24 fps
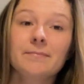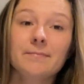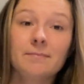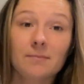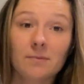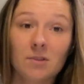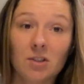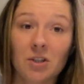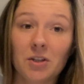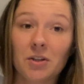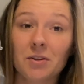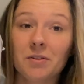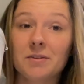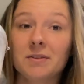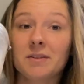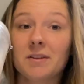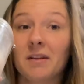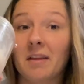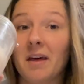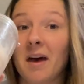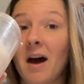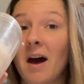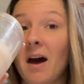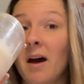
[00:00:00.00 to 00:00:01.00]
cheers to
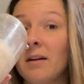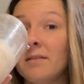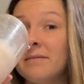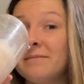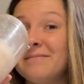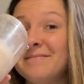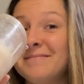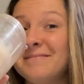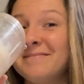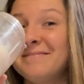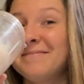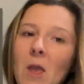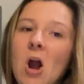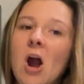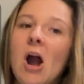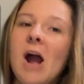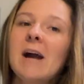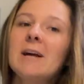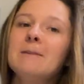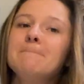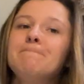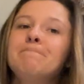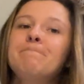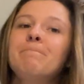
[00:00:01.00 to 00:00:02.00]
that. All
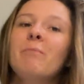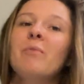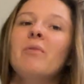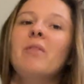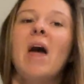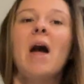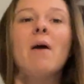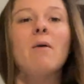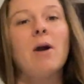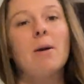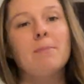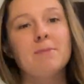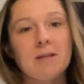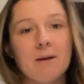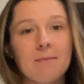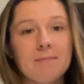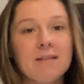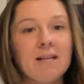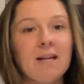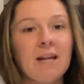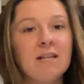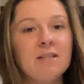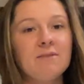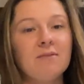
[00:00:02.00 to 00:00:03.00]
right, that wraps up
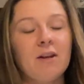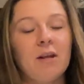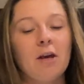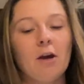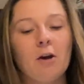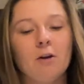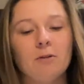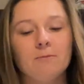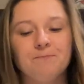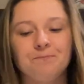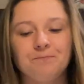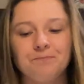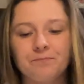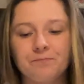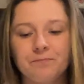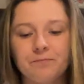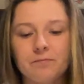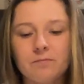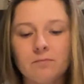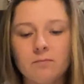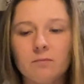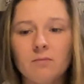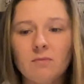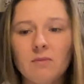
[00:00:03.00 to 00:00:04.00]
today's video.
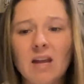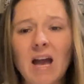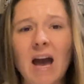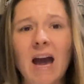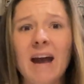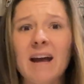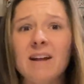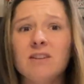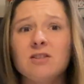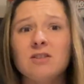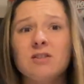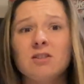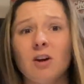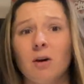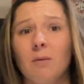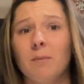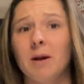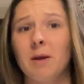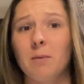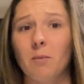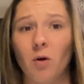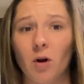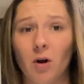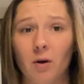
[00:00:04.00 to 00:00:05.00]
I had so
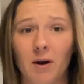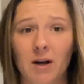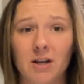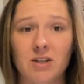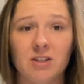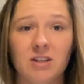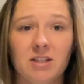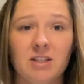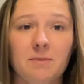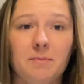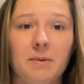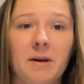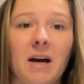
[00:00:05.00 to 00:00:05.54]
many more questions, but